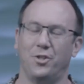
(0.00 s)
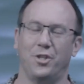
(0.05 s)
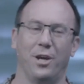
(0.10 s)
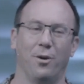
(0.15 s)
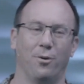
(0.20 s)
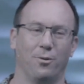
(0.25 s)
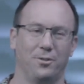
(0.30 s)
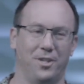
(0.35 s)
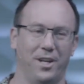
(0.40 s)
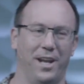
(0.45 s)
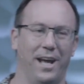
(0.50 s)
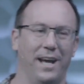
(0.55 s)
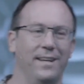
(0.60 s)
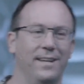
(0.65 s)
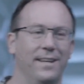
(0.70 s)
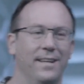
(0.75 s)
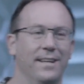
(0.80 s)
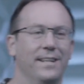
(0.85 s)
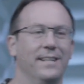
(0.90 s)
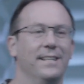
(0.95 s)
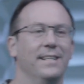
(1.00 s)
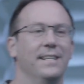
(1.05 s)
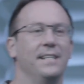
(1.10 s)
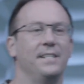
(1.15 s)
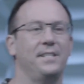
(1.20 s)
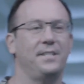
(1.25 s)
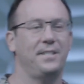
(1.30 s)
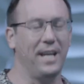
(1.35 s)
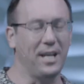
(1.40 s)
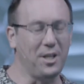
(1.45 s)
share all today.
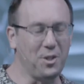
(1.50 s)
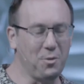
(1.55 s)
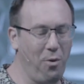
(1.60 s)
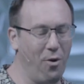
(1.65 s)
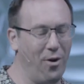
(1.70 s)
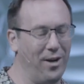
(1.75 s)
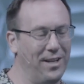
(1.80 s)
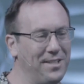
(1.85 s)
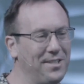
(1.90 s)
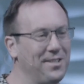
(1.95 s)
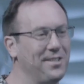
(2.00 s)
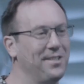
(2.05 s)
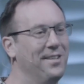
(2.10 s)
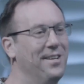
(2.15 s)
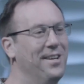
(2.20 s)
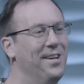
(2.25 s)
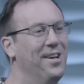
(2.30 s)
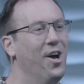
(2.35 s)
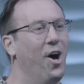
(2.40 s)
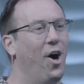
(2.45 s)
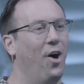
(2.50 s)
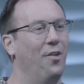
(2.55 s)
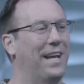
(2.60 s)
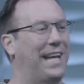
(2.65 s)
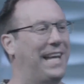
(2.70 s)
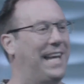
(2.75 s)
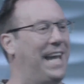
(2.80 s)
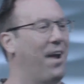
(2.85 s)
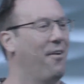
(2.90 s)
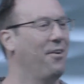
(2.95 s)
6 points on the
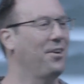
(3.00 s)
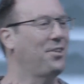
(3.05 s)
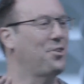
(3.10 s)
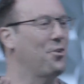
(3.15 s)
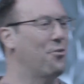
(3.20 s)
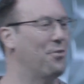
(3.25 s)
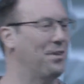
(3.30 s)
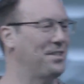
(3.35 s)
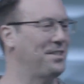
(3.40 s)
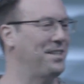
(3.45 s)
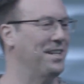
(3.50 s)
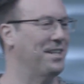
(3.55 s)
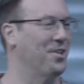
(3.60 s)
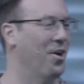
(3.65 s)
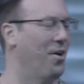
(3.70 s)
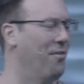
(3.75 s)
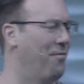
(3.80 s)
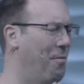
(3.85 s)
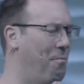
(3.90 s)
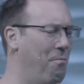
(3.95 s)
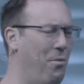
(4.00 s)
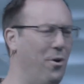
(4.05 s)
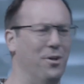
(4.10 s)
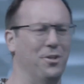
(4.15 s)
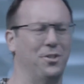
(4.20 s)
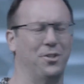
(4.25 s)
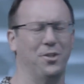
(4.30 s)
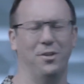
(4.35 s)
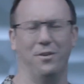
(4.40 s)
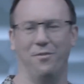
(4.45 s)
characteristics of a
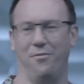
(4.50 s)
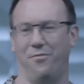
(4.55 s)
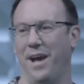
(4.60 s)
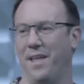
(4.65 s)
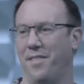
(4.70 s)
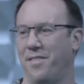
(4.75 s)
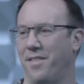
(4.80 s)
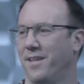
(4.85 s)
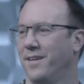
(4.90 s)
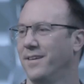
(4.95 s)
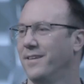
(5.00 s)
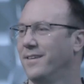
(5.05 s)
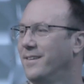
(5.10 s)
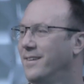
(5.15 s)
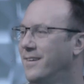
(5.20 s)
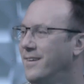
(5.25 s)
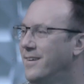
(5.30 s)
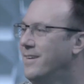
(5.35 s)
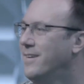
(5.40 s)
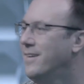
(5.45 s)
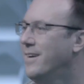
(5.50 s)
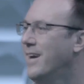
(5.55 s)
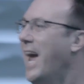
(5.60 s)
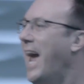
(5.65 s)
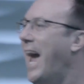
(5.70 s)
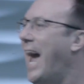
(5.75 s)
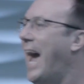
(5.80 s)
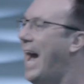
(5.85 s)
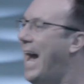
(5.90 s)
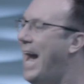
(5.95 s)
person of faith.
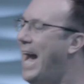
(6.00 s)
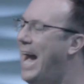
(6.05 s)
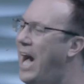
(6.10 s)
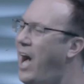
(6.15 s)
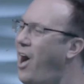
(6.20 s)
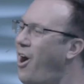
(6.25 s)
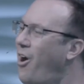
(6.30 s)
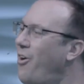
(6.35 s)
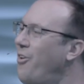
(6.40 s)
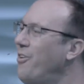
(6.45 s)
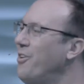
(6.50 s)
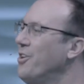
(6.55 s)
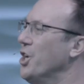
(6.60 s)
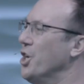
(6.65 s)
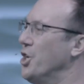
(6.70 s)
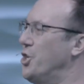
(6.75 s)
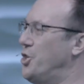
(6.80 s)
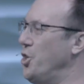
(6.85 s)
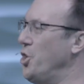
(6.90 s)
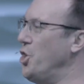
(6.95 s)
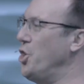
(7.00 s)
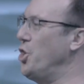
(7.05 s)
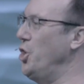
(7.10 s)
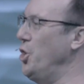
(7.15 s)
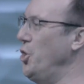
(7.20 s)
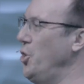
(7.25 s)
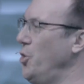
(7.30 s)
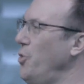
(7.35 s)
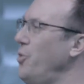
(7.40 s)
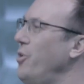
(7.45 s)
How do
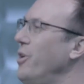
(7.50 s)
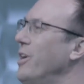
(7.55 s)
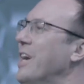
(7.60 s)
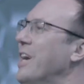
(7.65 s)
you